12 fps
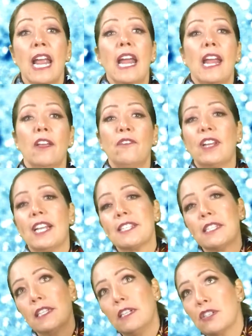If it gets a
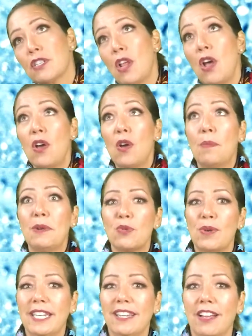little slow
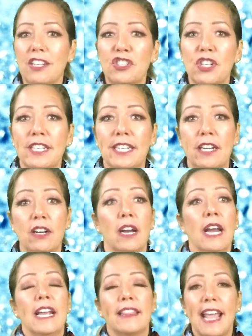between lunch and dinner,
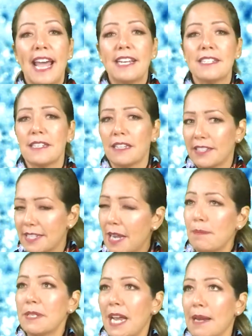that is
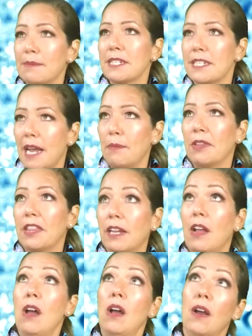sometimes the time you think,
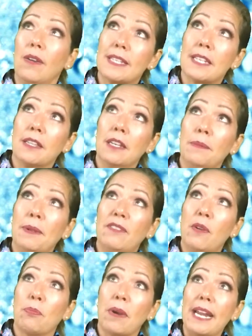it's a little bit of a
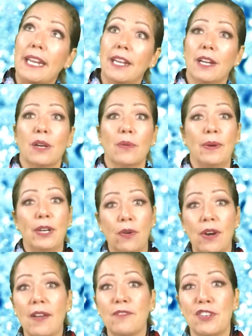break here, we don't
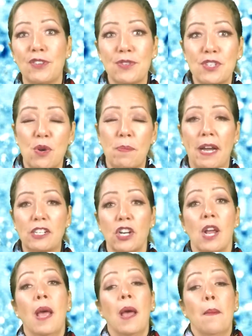have to do so much.
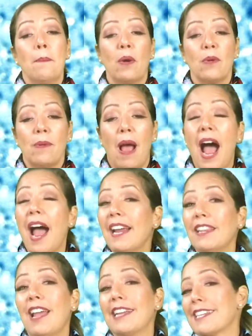But I
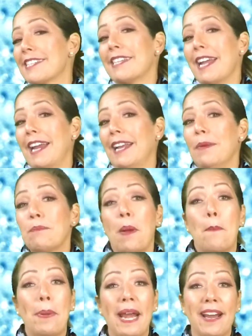like the saying,
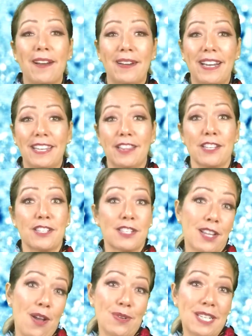prepare in the
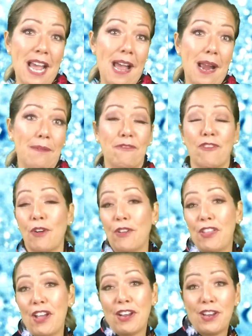slow time for
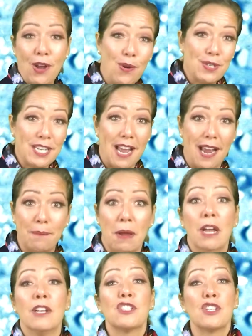the go time.
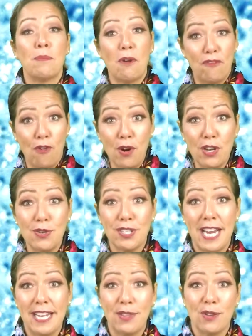So before you
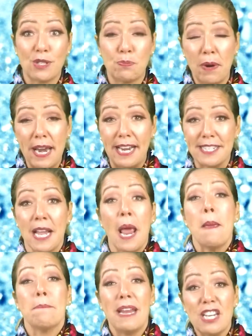take those breaks,
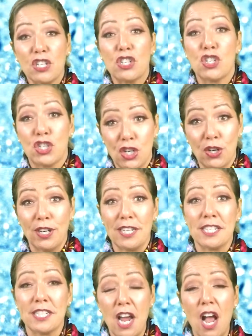make sure to
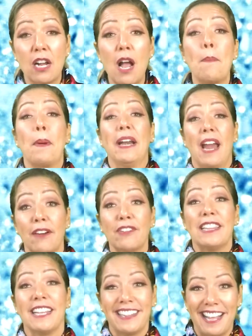stock up on
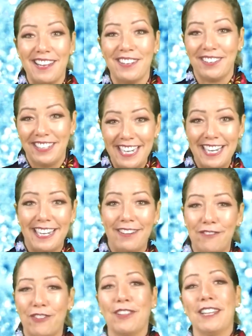everything that you'll need
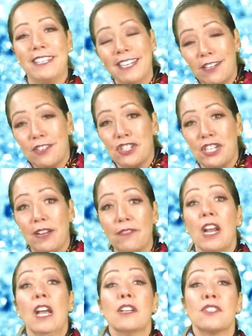for the dinner shift
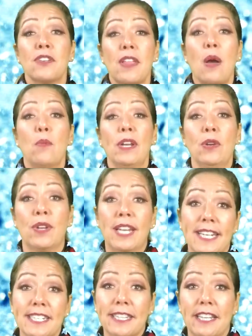so that when you
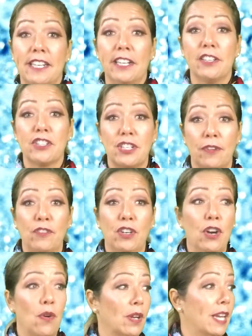get to the dinner shift, you
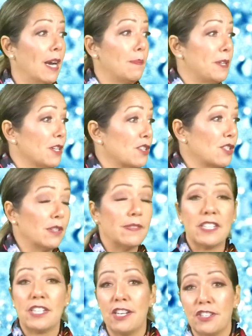don't get up to your service
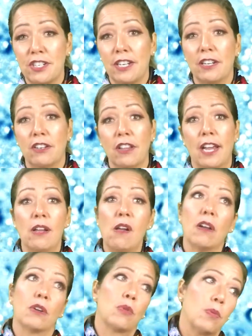station and you're like,
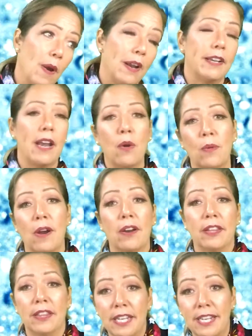oh crud, now we're out
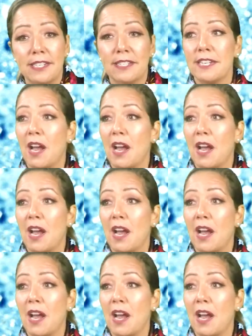of this,